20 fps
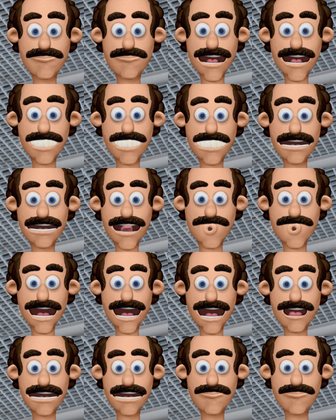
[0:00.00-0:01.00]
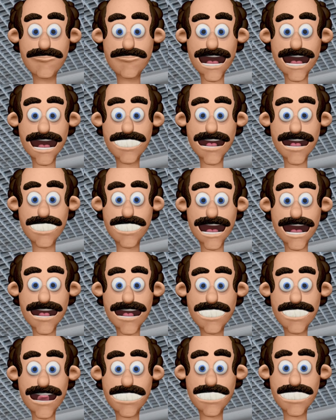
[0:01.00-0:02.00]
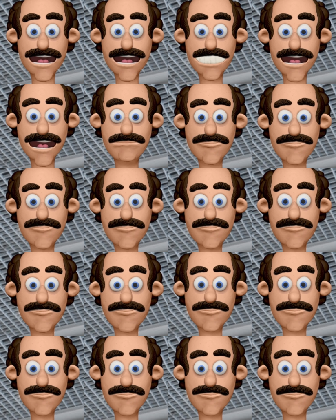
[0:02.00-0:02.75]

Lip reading: conceal wiring and mechanical systems,